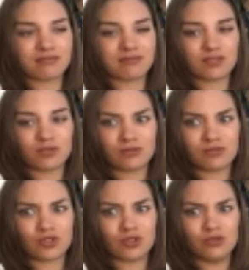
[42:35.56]
through
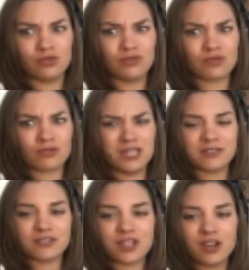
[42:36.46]
2-3
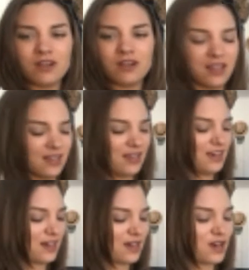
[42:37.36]
years ago.
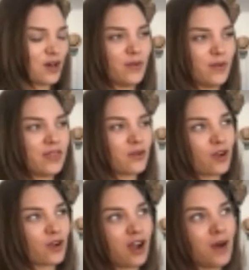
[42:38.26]
And there were
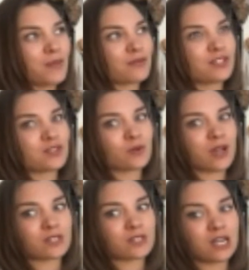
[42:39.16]
a couple reasons why it
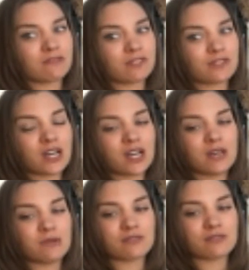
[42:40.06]
was hard. First of all, it
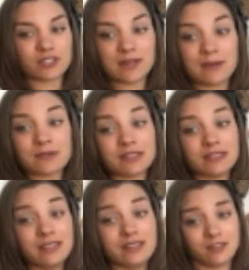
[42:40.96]
was the first time I was the
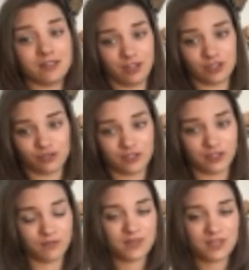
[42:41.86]
lead in a feature
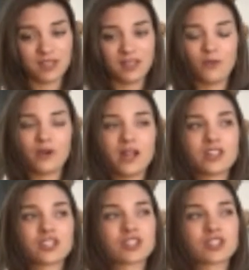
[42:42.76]
film, which